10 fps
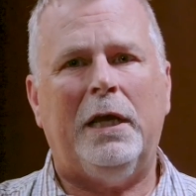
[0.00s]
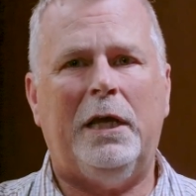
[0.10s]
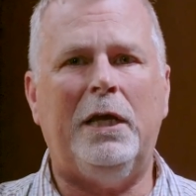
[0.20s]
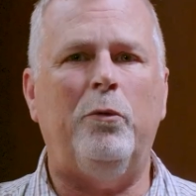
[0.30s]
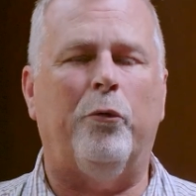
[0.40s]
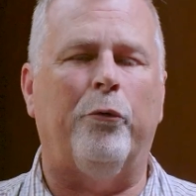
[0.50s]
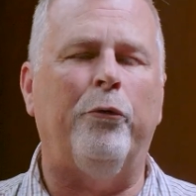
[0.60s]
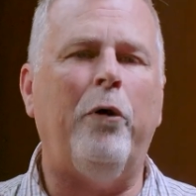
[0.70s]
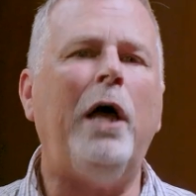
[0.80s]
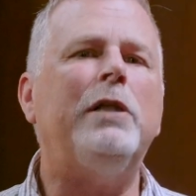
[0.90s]
he
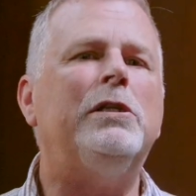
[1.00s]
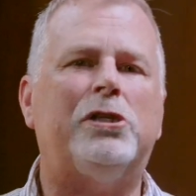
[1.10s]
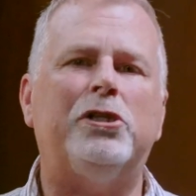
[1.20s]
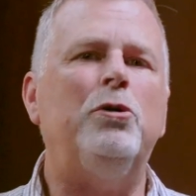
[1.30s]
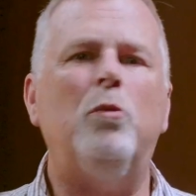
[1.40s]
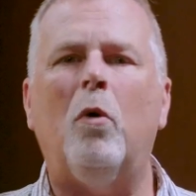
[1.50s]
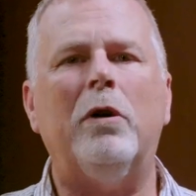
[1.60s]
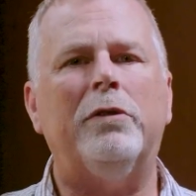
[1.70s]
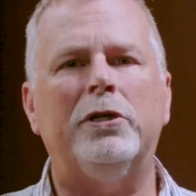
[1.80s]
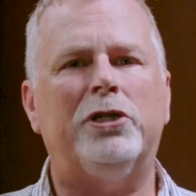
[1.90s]
runs
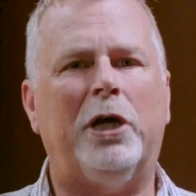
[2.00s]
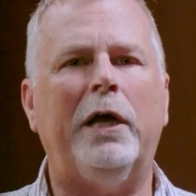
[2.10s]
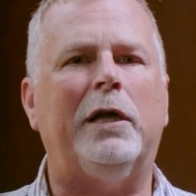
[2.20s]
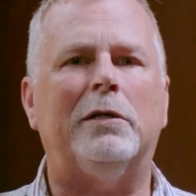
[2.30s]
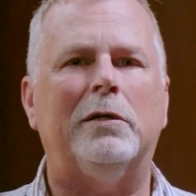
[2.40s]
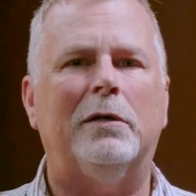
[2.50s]
toward the giant.